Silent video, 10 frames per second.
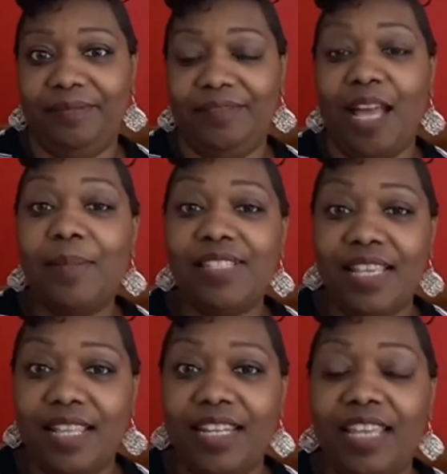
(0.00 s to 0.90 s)
I'm going to say
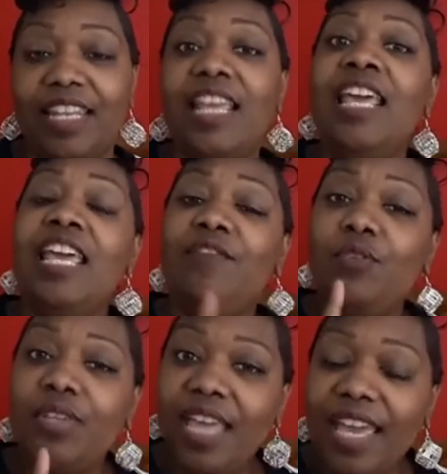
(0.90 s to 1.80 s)
that again. If you
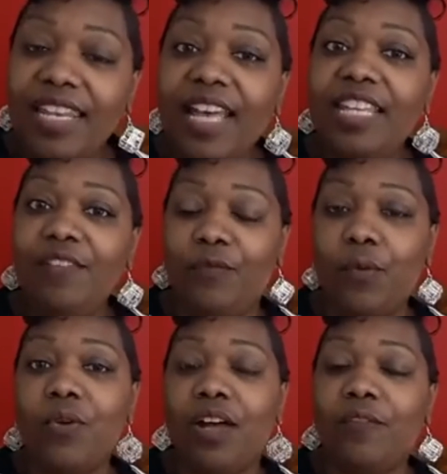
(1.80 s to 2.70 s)
cannot
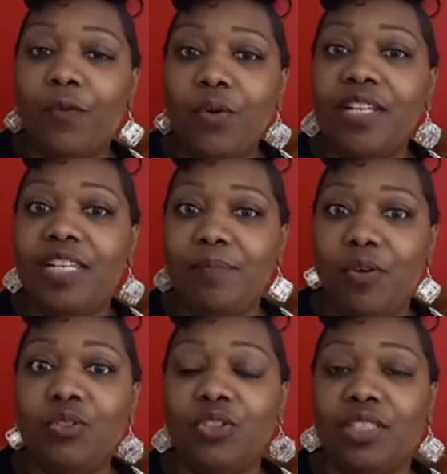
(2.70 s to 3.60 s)
afford it
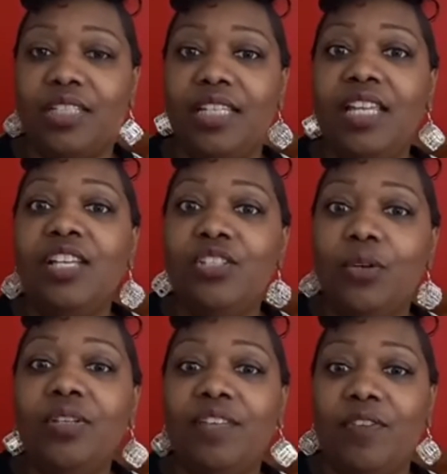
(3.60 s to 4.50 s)
emotionally,
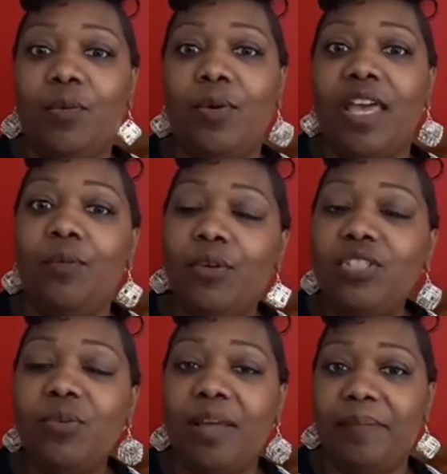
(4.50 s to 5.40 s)
don't give it away. What
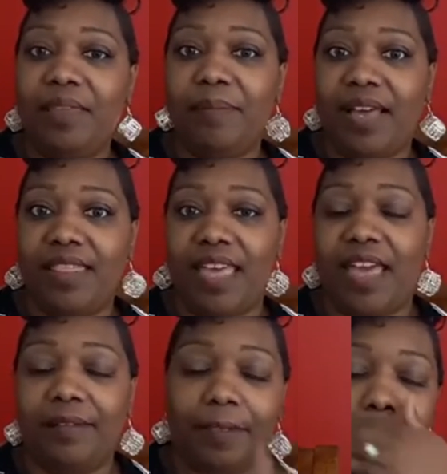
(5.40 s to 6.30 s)
do I mean by that?